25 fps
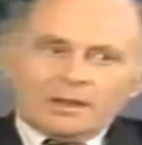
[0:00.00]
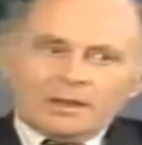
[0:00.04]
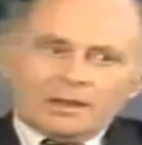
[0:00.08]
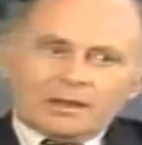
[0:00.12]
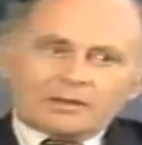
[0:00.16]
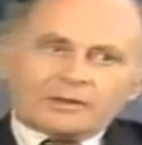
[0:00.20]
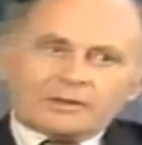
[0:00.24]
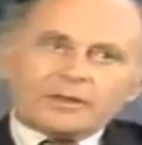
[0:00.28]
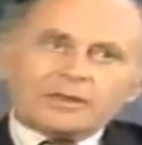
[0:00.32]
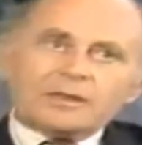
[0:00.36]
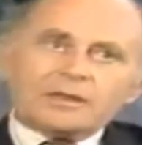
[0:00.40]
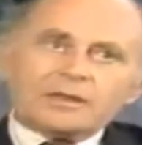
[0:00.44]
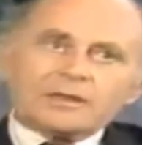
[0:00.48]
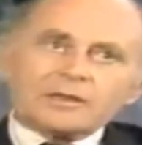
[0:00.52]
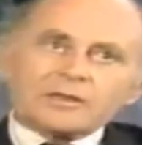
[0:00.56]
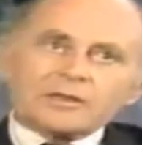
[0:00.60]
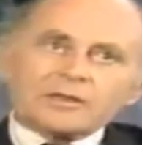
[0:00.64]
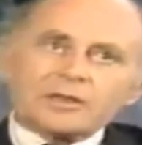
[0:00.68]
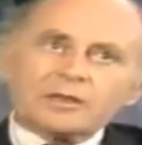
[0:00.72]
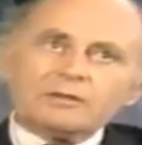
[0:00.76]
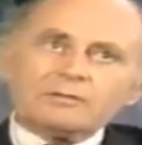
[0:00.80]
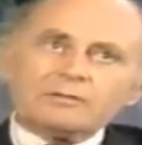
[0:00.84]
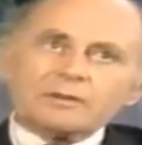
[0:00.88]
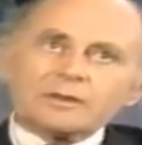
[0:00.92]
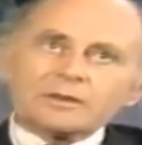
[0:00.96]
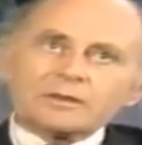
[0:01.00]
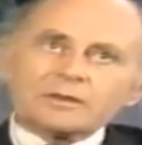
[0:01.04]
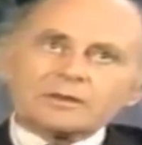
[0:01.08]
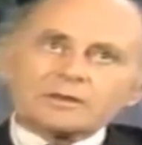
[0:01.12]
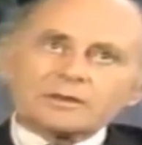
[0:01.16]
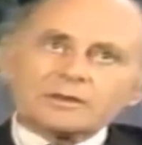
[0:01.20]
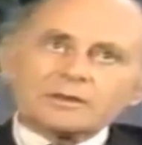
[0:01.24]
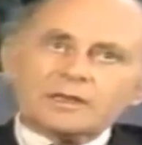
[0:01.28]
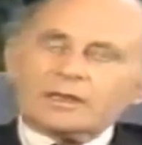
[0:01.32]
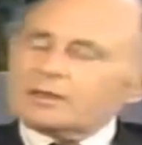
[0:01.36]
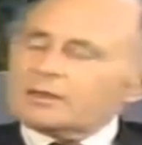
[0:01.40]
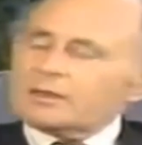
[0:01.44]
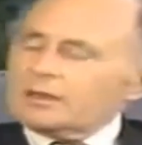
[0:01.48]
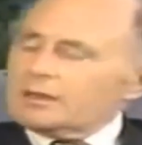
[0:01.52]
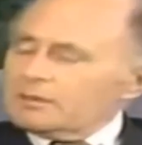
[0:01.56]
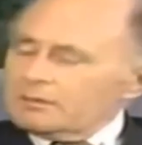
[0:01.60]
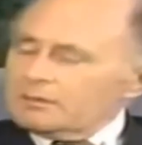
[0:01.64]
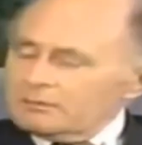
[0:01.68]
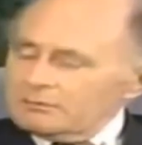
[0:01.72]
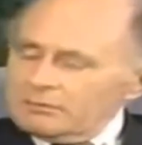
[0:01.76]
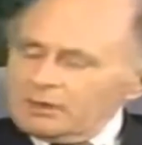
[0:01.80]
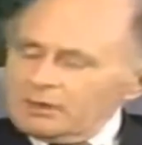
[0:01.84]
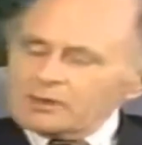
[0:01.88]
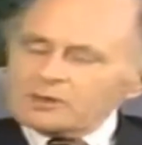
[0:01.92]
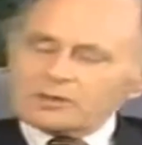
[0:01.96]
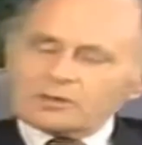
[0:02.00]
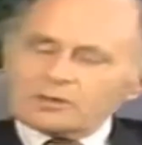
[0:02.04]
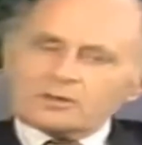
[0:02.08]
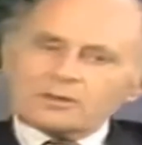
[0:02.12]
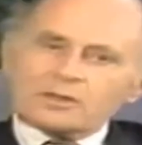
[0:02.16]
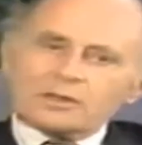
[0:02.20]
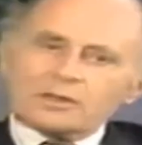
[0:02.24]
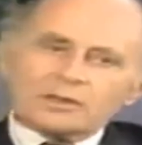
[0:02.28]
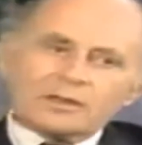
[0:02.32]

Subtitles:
The Russians